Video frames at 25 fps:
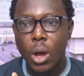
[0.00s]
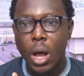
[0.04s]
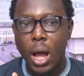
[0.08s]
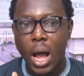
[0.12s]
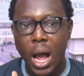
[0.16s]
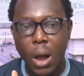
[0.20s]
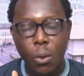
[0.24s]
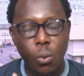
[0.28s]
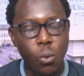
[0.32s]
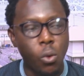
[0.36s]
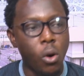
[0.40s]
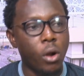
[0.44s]

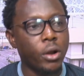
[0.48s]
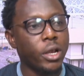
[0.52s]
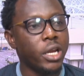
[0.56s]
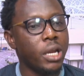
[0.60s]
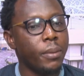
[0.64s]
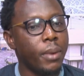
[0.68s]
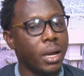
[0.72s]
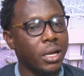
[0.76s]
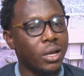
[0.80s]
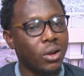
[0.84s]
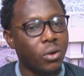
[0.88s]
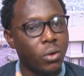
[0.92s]
are worried
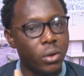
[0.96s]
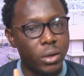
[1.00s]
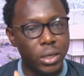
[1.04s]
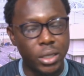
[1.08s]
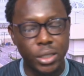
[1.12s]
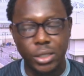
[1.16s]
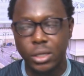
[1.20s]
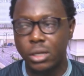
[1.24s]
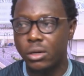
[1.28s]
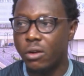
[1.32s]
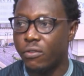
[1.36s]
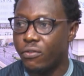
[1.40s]
about the
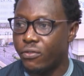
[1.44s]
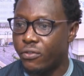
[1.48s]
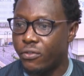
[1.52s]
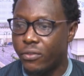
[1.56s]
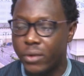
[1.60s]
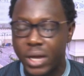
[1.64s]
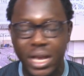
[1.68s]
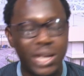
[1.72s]
condition of